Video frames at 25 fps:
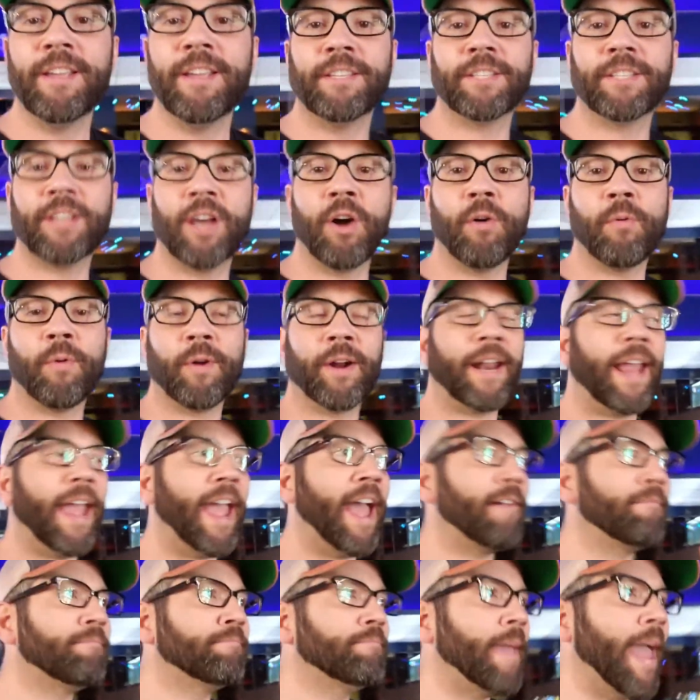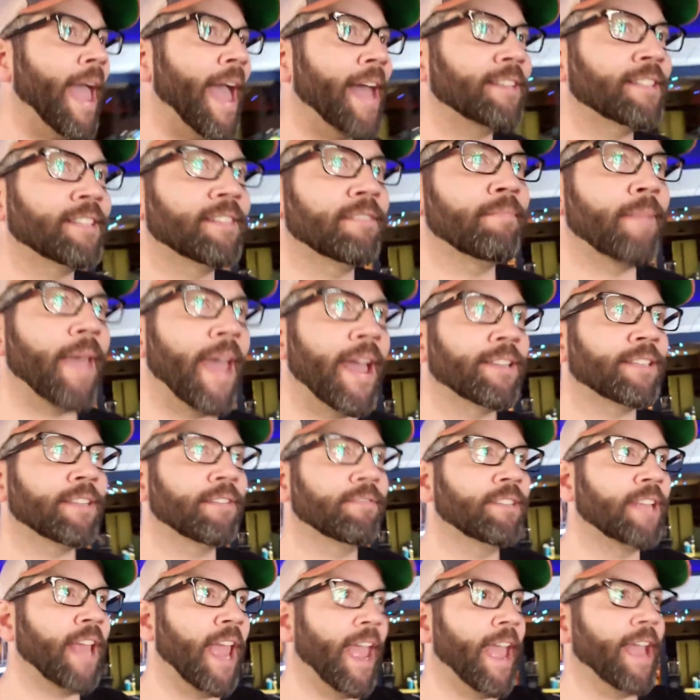So we're going to have massive,
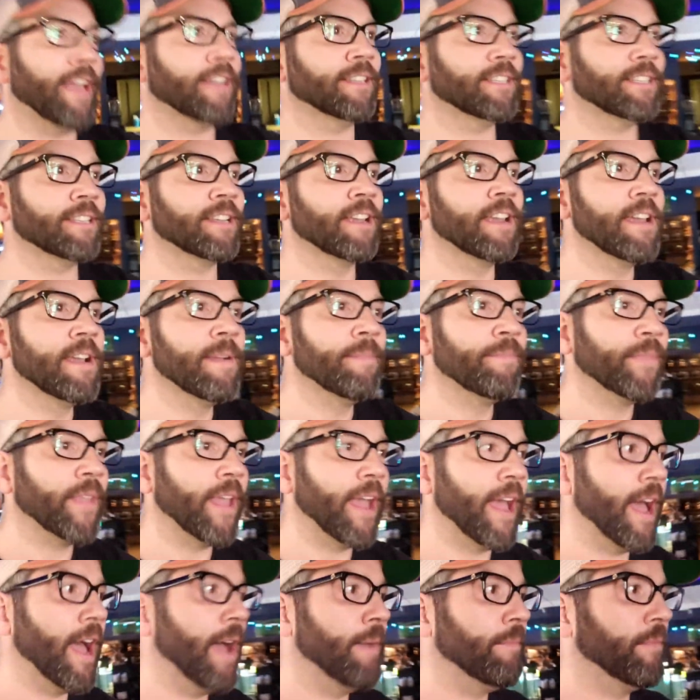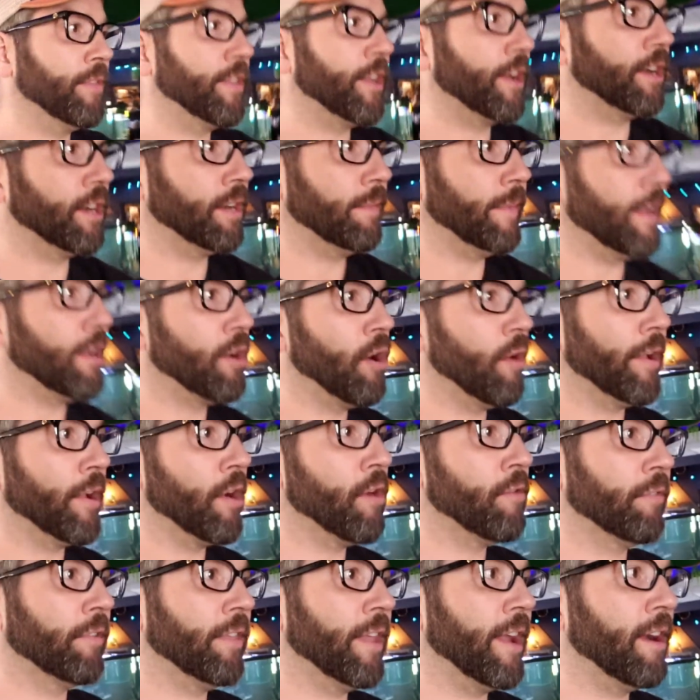massive tanks that are going to be going
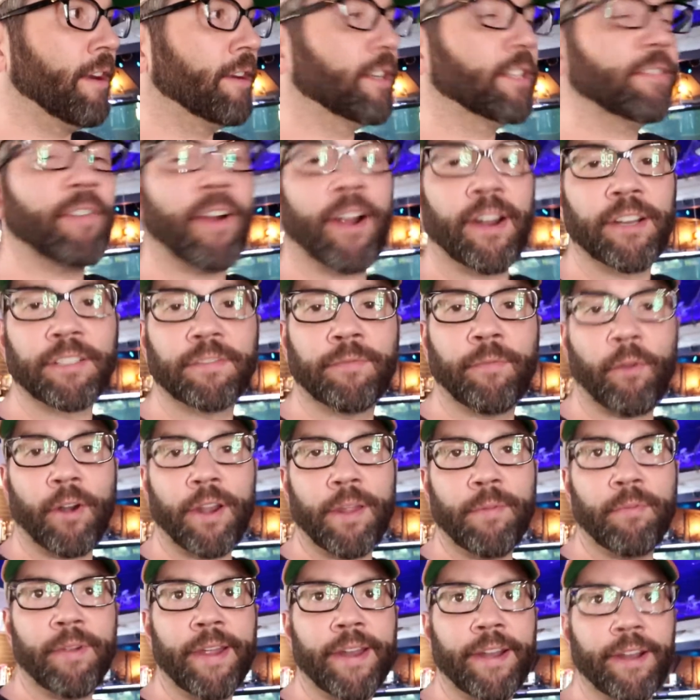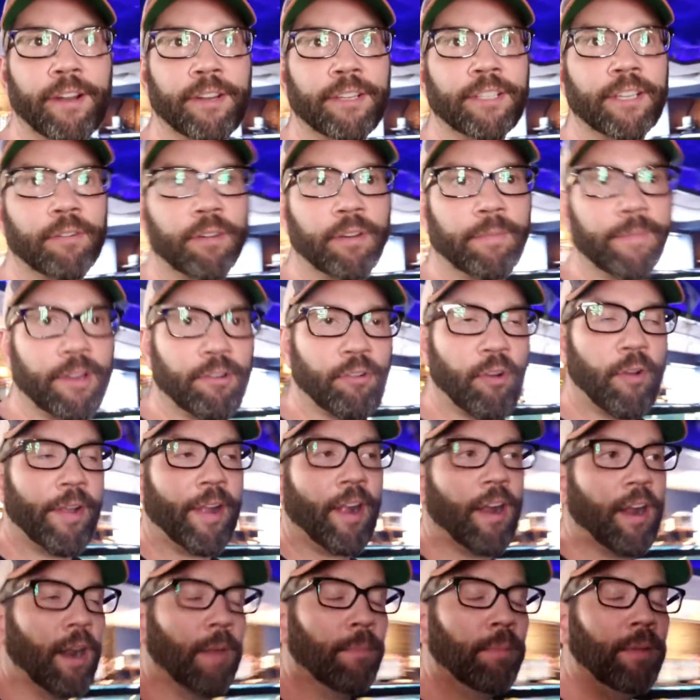over there as far as 40 breeders that we're going to be
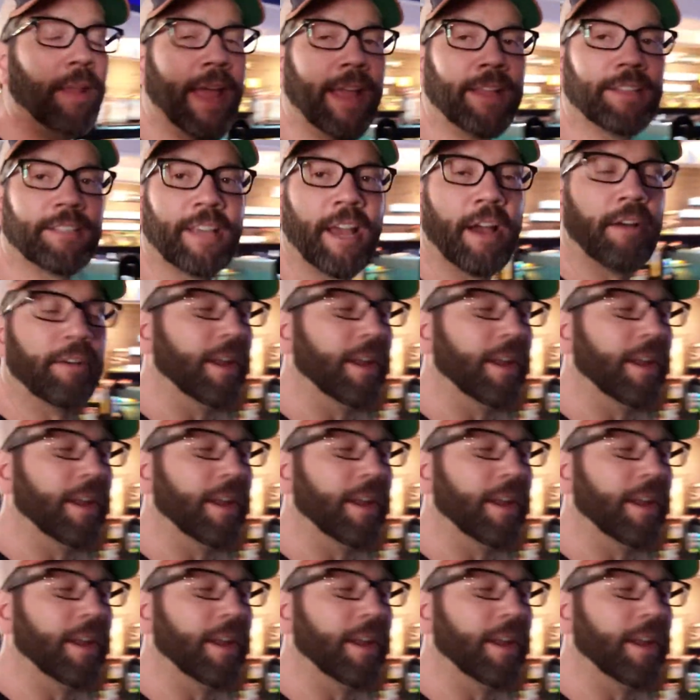growing our plants